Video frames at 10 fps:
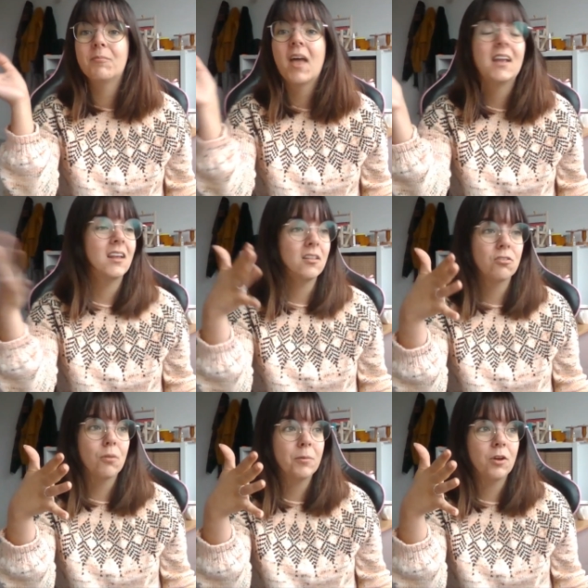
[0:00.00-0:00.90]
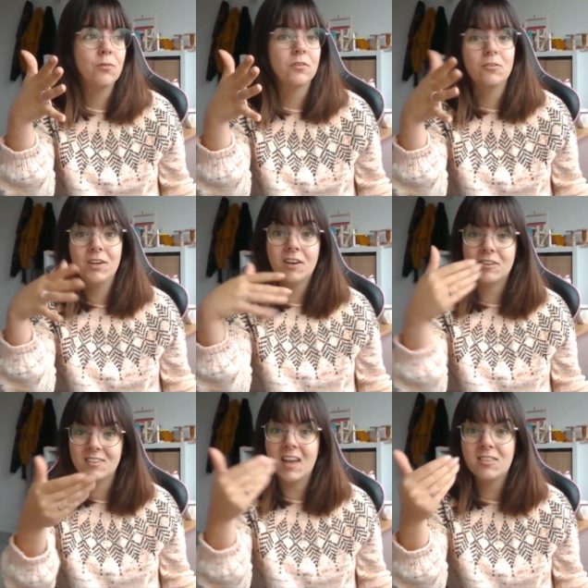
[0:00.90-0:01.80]
I did swap it over to the other
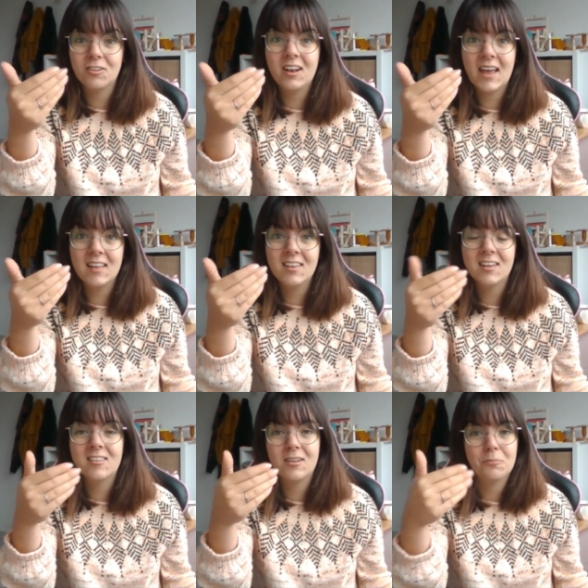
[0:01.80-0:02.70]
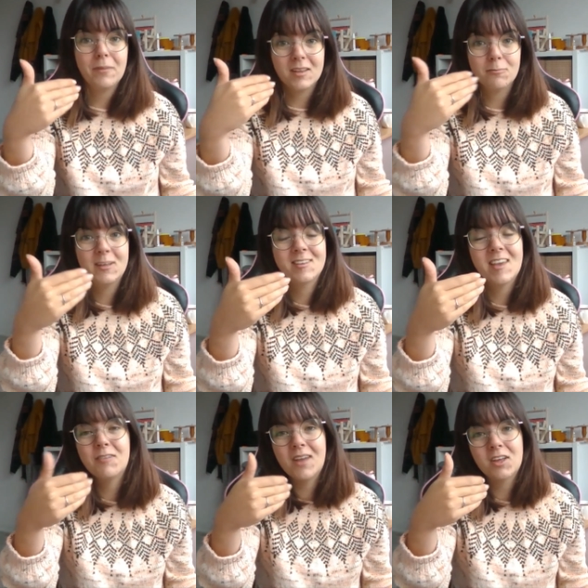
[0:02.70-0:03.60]
side, so the lighting is a lot better because
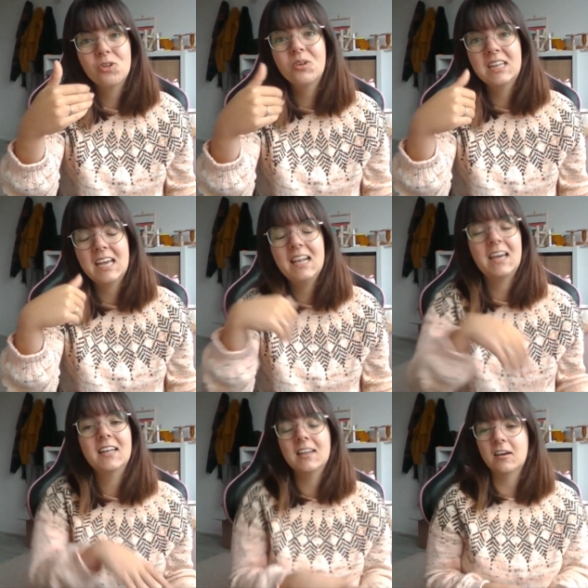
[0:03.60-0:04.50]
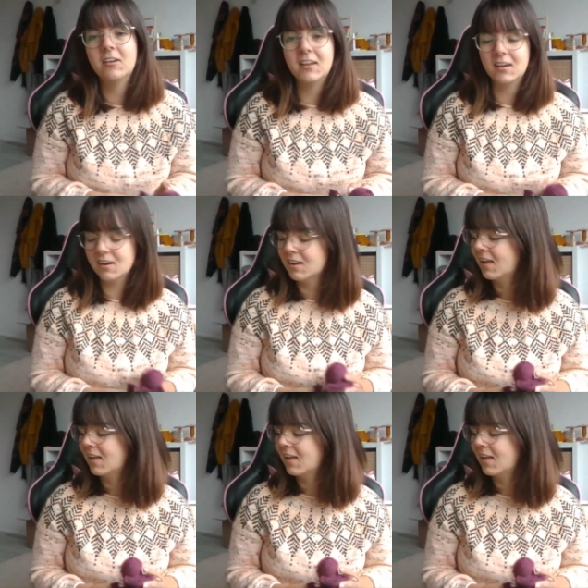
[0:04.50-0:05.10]
I have actual daylight now here.